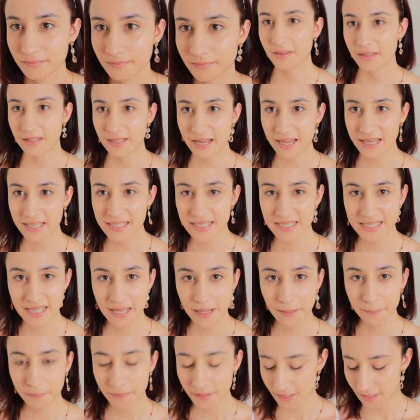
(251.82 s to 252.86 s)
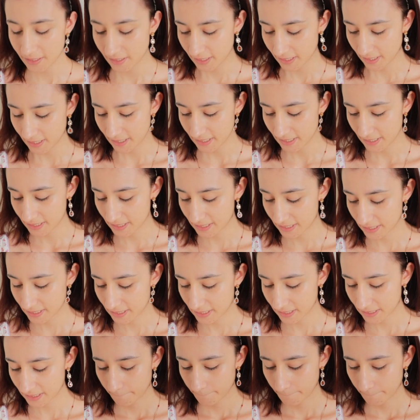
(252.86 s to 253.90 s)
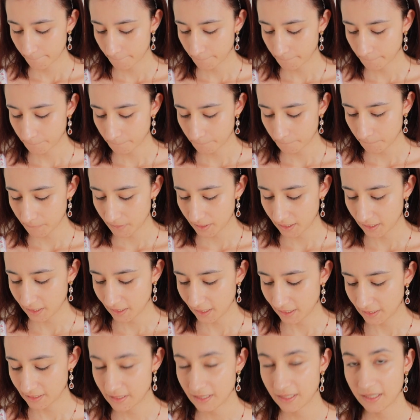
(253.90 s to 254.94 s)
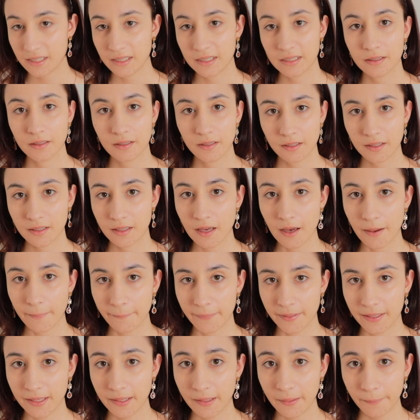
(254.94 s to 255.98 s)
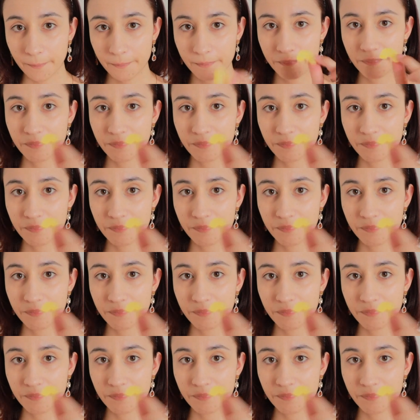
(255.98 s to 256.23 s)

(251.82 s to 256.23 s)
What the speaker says: the next step is me eating gummy.